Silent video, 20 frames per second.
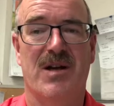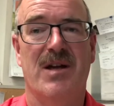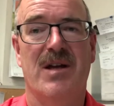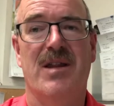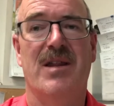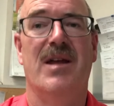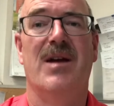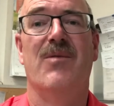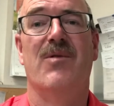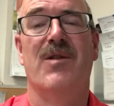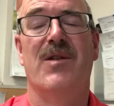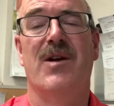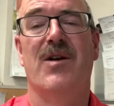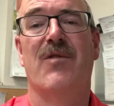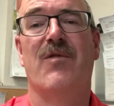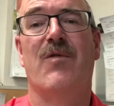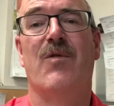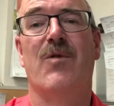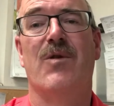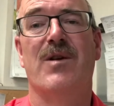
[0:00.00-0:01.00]
They will
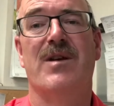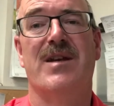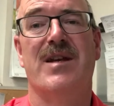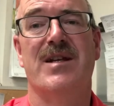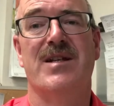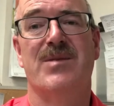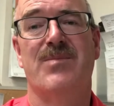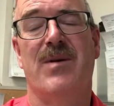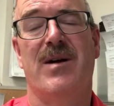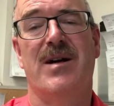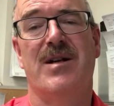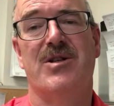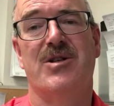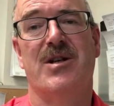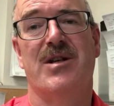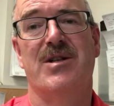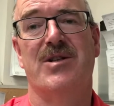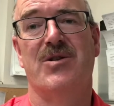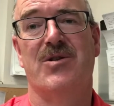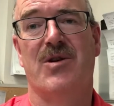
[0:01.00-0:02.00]
therefore dispatch
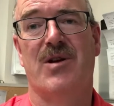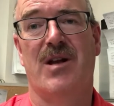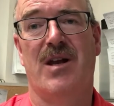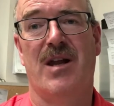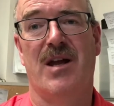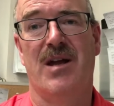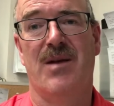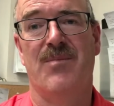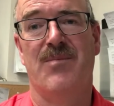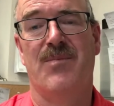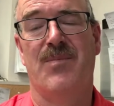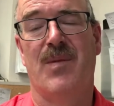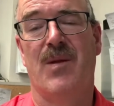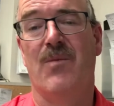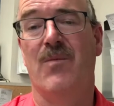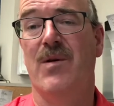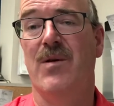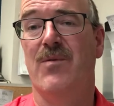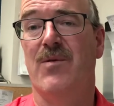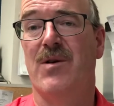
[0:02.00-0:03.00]
us your claim.
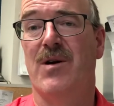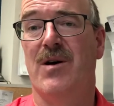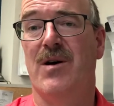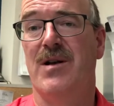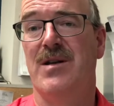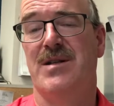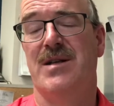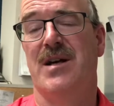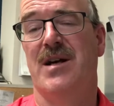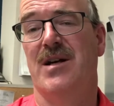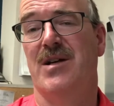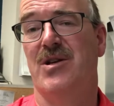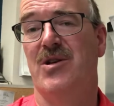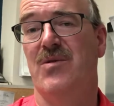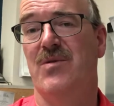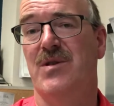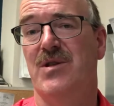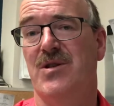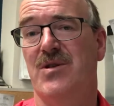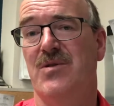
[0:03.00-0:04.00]
We will contact
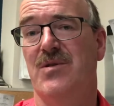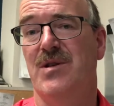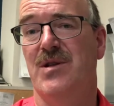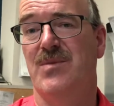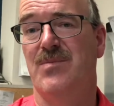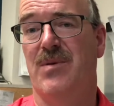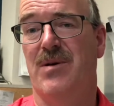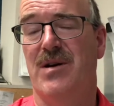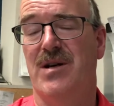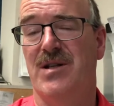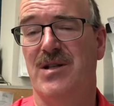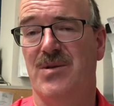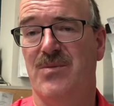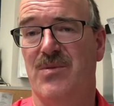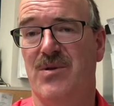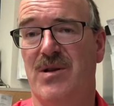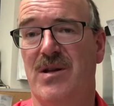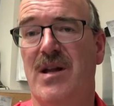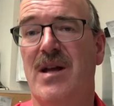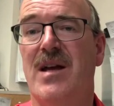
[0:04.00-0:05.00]
you as soon as
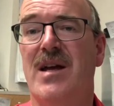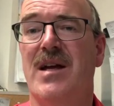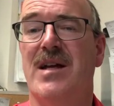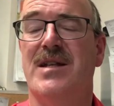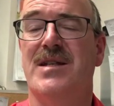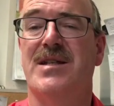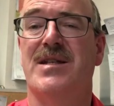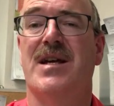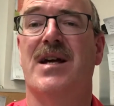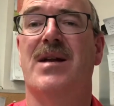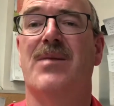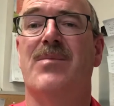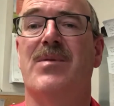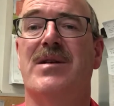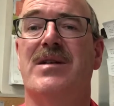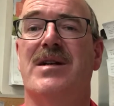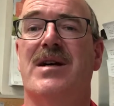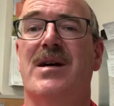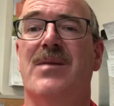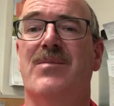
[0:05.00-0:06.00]
possible and set up a
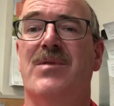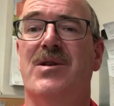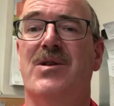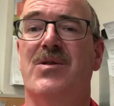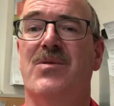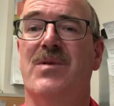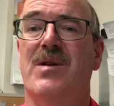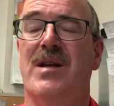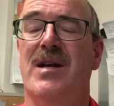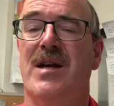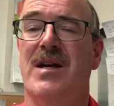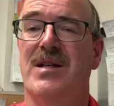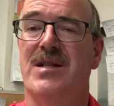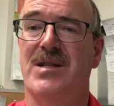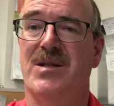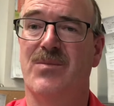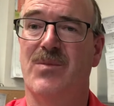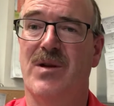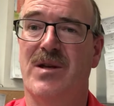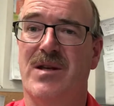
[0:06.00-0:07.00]
time to do an
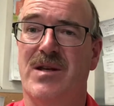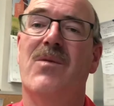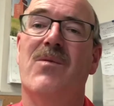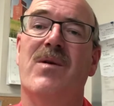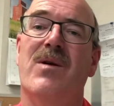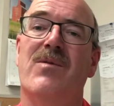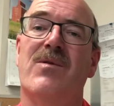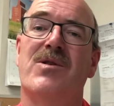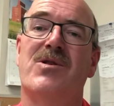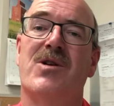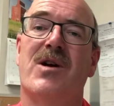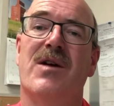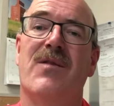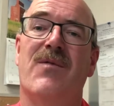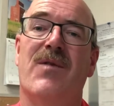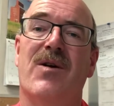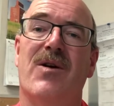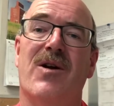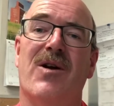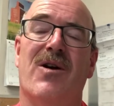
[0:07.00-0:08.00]
estimate. We will try
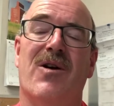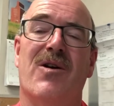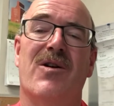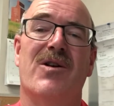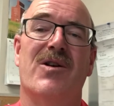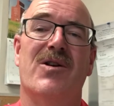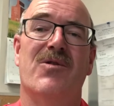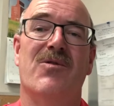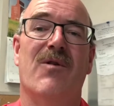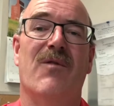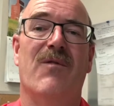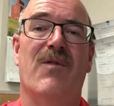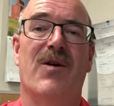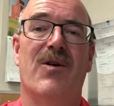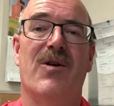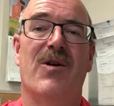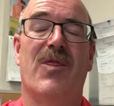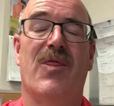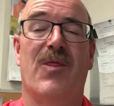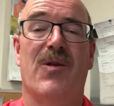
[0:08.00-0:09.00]
very hard to do a
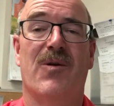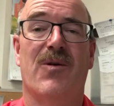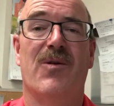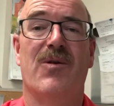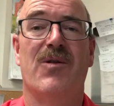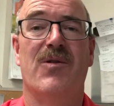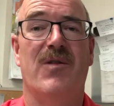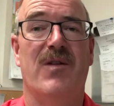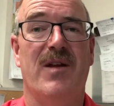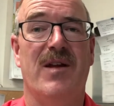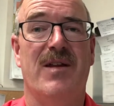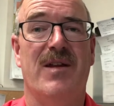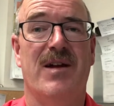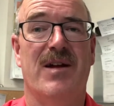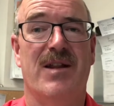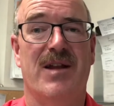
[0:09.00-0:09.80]
very thorough, detailed